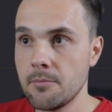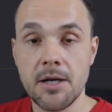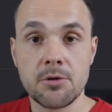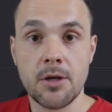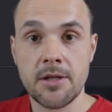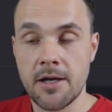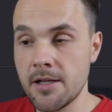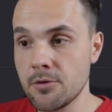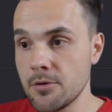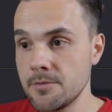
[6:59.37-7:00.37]
But what I
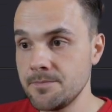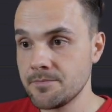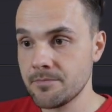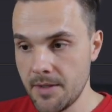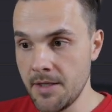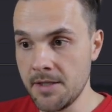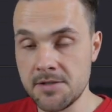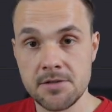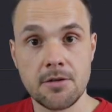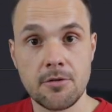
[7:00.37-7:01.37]
can do is